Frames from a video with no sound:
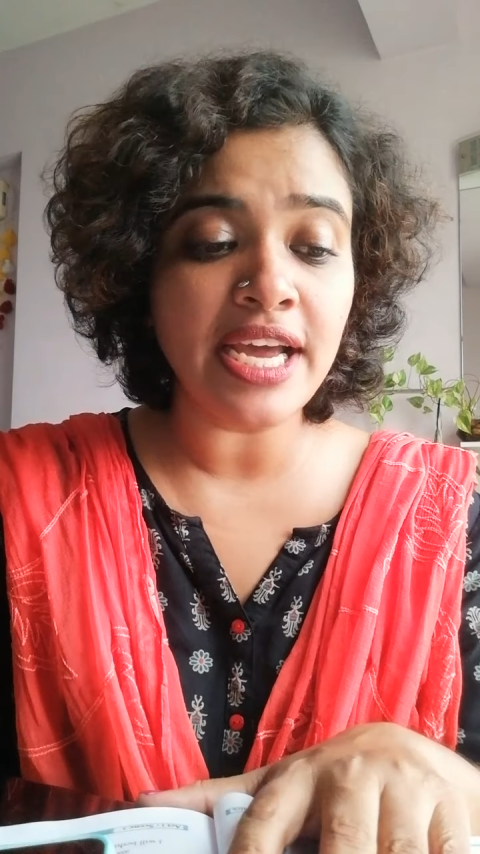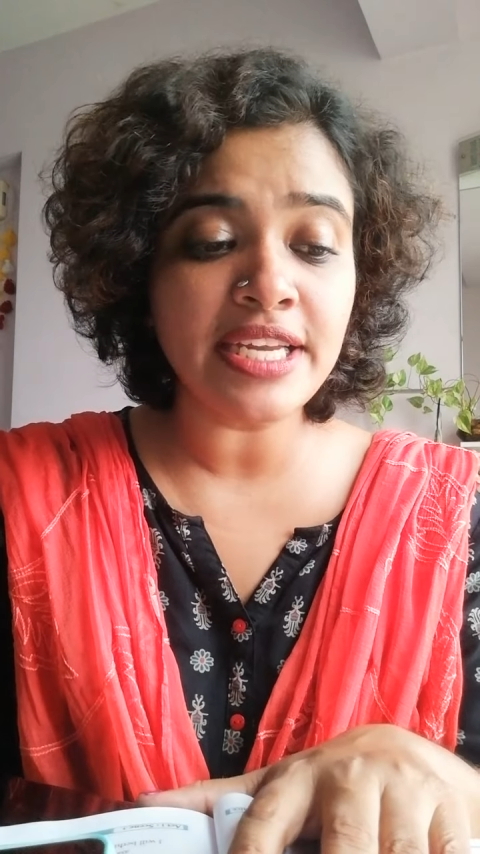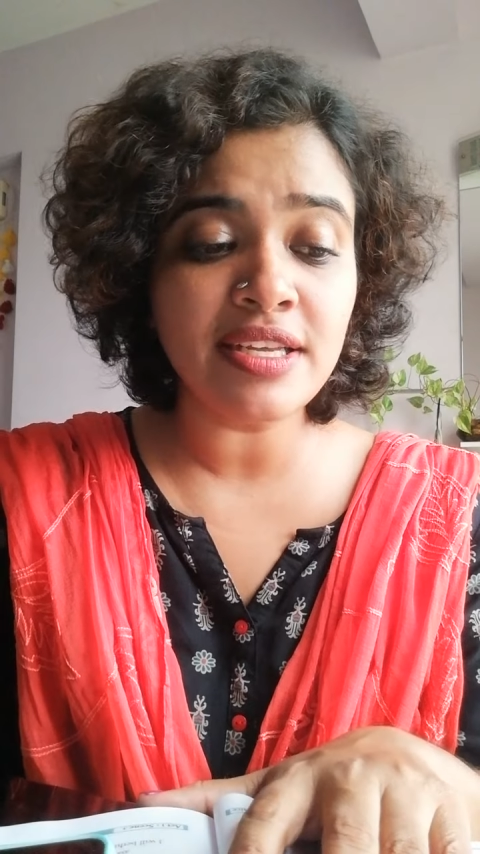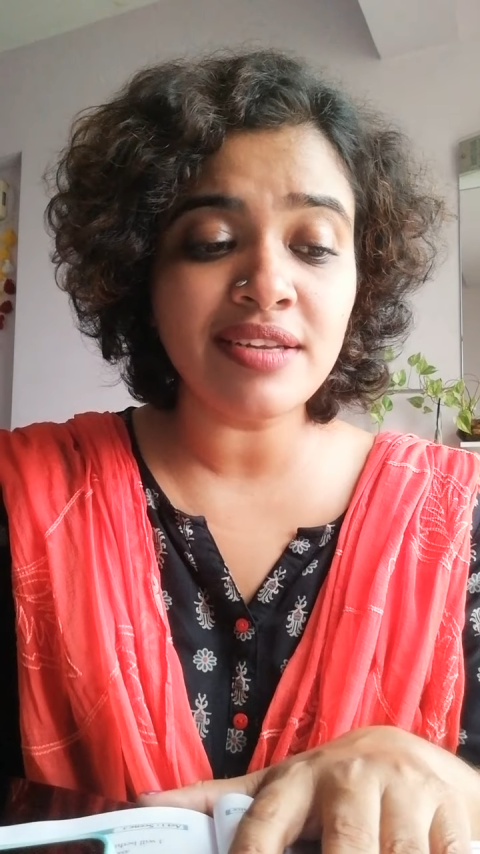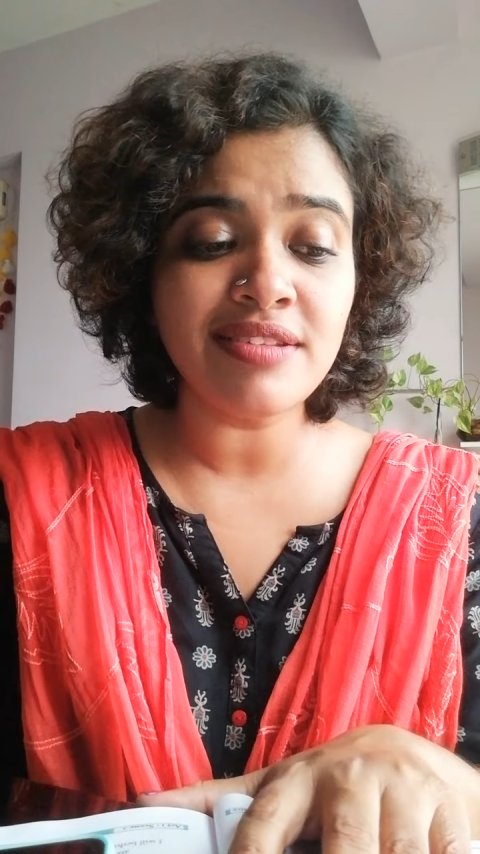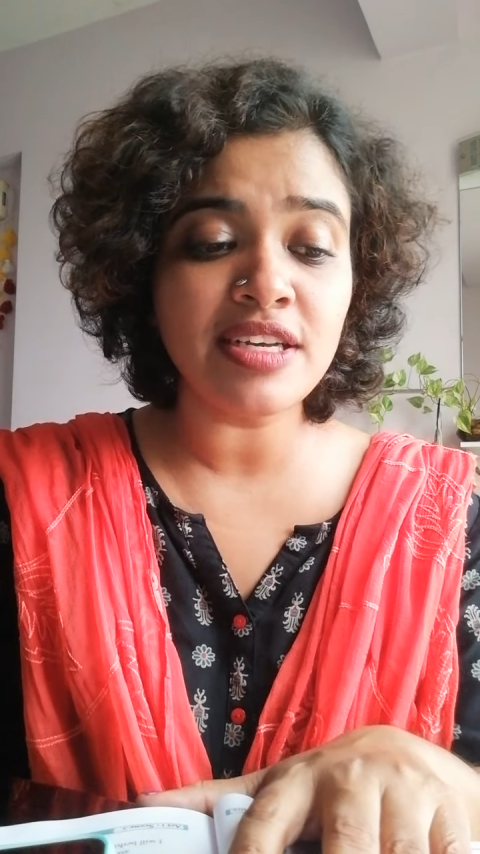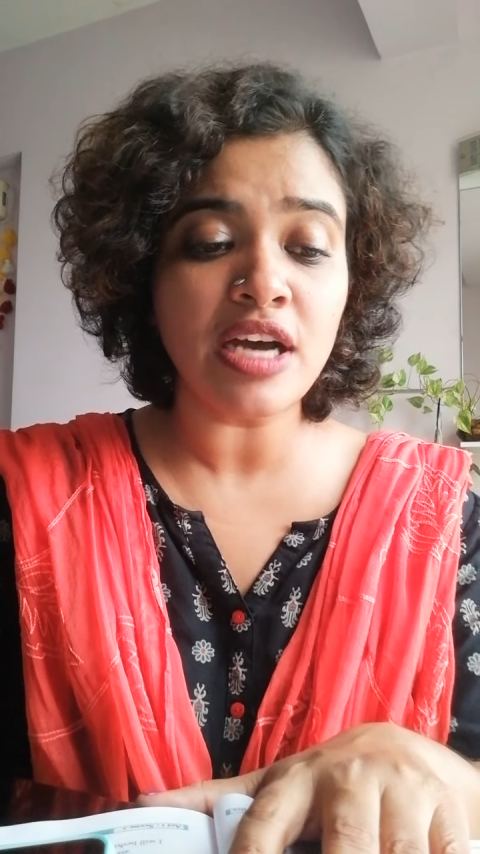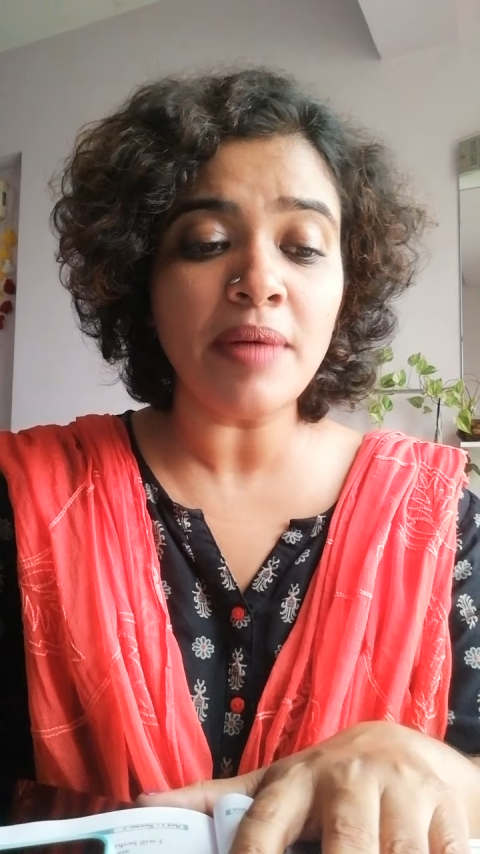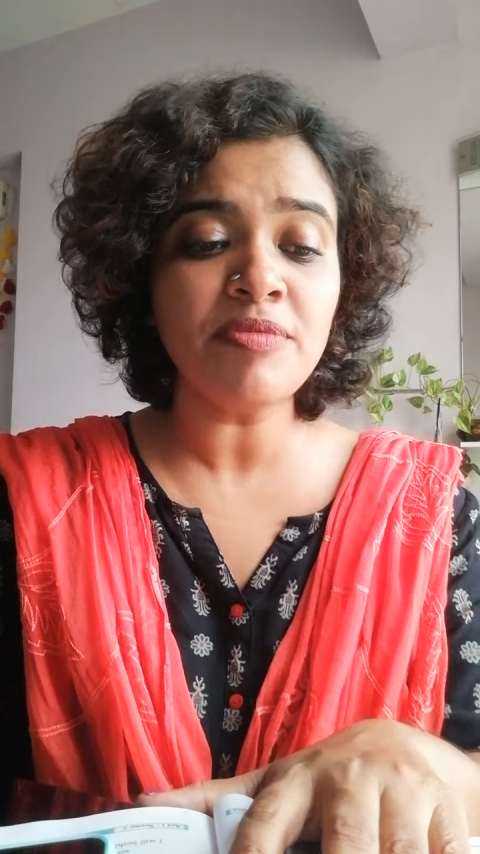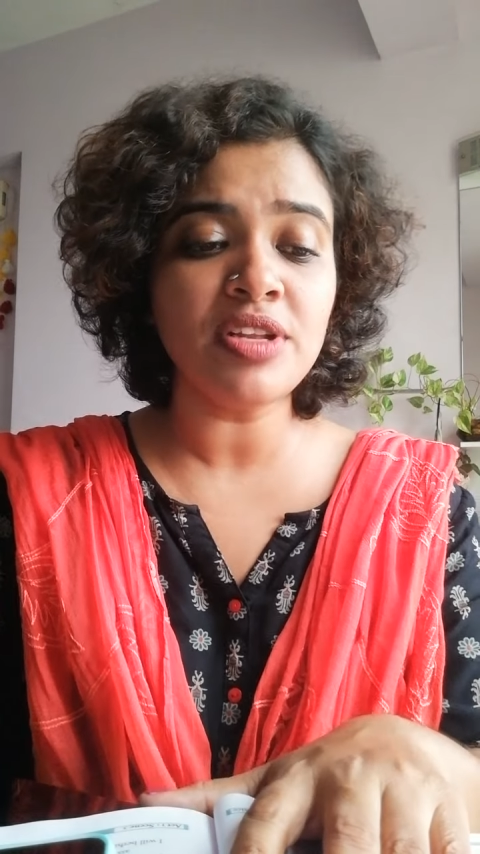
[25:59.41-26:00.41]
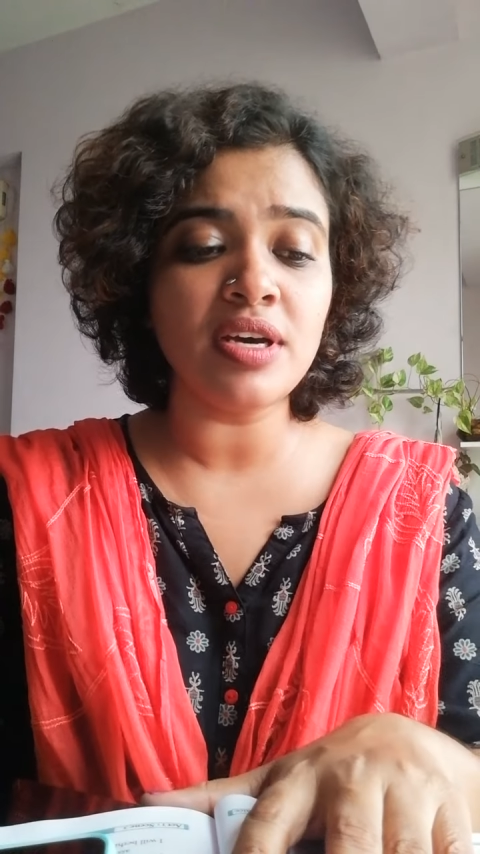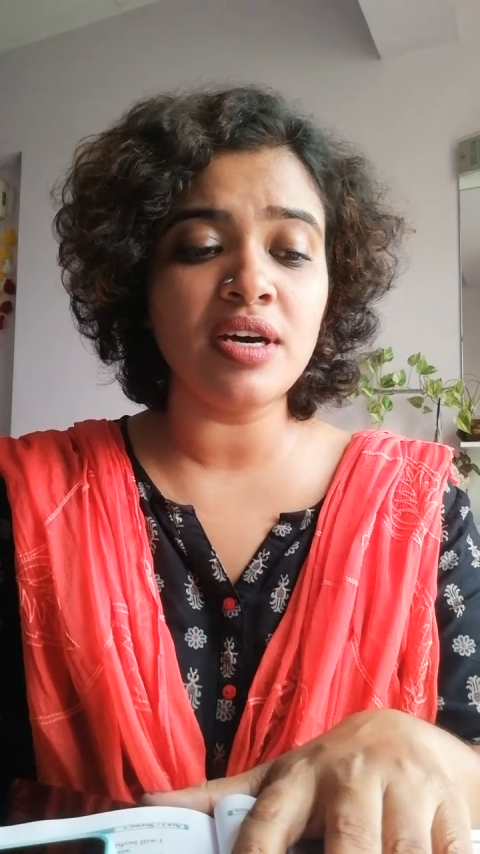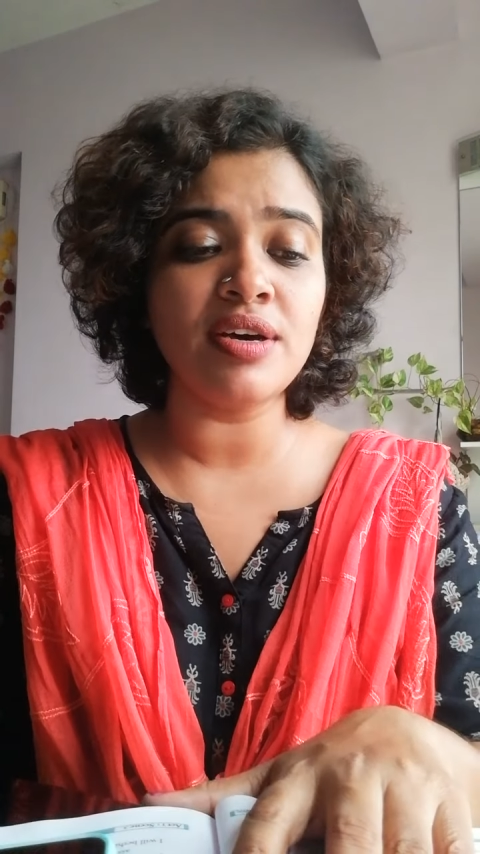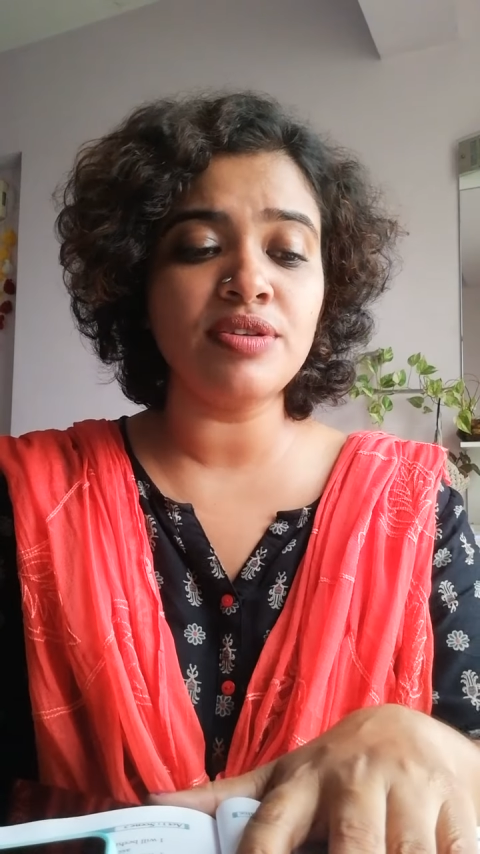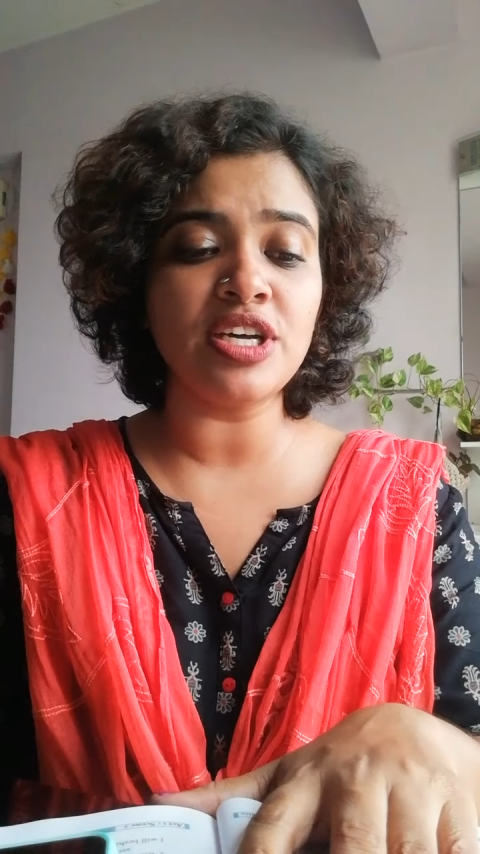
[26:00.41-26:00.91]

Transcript: and there is a come uh,